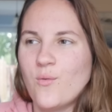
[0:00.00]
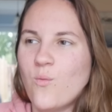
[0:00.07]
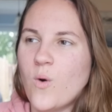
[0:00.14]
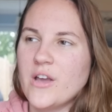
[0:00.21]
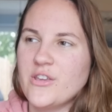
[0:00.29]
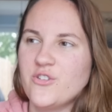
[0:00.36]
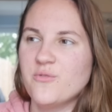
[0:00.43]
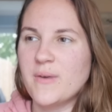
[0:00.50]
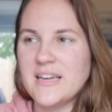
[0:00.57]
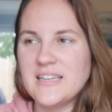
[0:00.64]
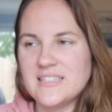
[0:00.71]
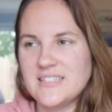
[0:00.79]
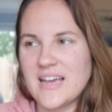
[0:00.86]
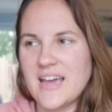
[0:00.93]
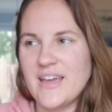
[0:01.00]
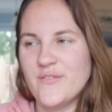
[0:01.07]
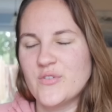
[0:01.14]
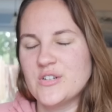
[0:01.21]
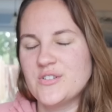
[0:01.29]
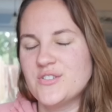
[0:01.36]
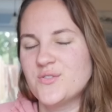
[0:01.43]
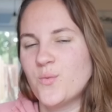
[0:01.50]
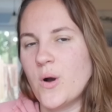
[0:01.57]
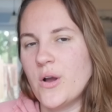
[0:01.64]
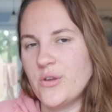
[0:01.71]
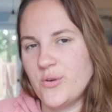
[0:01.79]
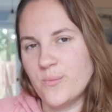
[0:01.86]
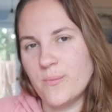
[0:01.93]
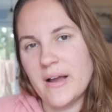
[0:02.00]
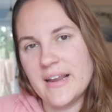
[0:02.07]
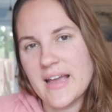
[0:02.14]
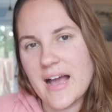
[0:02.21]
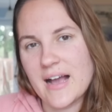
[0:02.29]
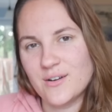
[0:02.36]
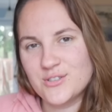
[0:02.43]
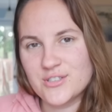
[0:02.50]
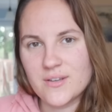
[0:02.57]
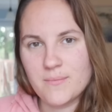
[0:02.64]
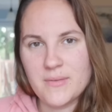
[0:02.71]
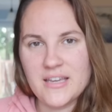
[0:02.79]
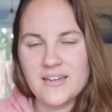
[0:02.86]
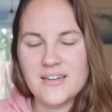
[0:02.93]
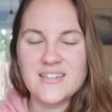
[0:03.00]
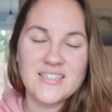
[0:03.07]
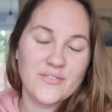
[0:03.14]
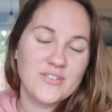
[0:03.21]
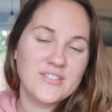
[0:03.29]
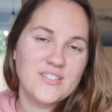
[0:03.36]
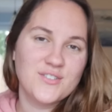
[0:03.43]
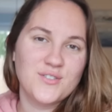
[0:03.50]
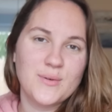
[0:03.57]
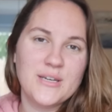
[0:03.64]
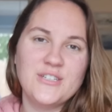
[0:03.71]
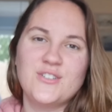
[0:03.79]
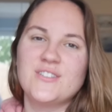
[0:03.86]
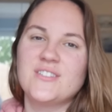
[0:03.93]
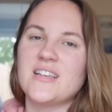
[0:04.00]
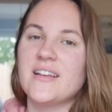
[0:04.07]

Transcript: what you might say versus what you might actually mean in different situations.